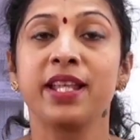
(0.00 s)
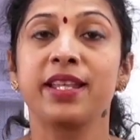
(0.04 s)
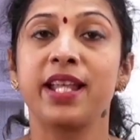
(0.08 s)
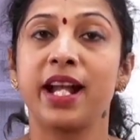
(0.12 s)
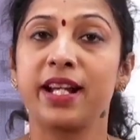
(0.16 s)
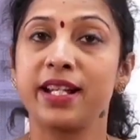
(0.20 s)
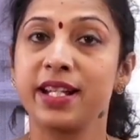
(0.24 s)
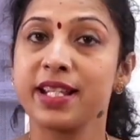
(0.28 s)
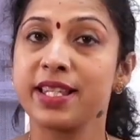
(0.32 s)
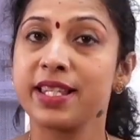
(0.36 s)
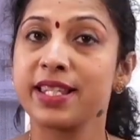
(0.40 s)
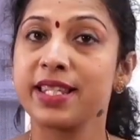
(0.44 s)

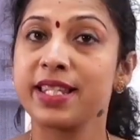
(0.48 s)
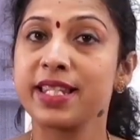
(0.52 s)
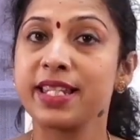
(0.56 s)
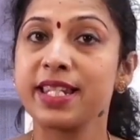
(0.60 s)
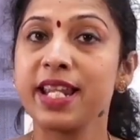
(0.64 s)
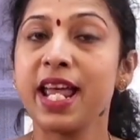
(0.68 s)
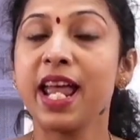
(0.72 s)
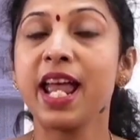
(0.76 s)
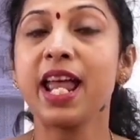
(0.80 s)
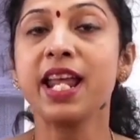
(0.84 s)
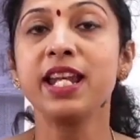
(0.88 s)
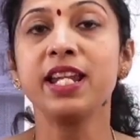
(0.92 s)
That is
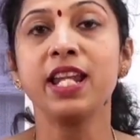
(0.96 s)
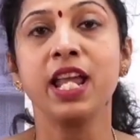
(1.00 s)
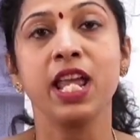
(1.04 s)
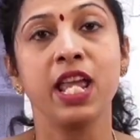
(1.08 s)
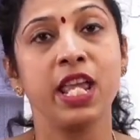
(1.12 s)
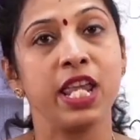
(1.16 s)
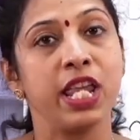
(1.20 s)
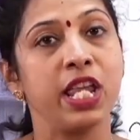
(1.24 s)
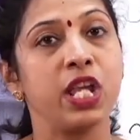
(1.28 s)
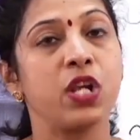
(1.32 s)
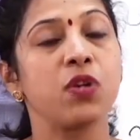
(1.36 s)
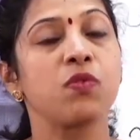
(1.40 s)
10
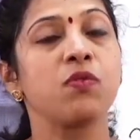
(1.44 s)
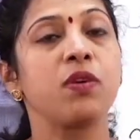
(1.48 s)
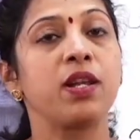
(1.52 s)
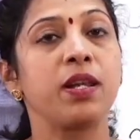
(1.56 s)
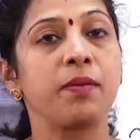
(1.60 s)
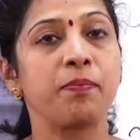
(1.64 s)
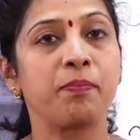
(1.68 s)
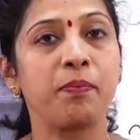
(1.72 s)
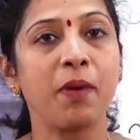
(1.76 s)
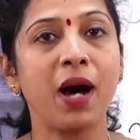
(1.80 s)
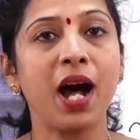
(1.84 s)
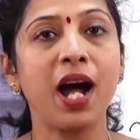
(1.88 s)
equal
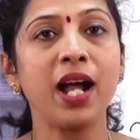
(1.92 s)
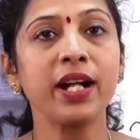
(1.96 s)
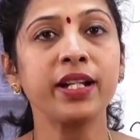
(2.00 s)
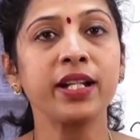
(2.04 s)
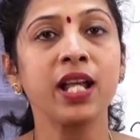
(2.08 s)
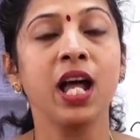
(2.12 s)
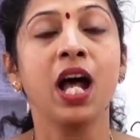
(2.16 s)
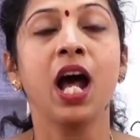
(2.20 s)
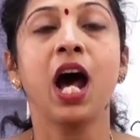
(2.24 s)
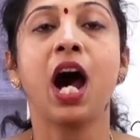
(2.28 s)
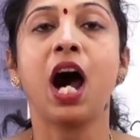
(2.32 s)
part,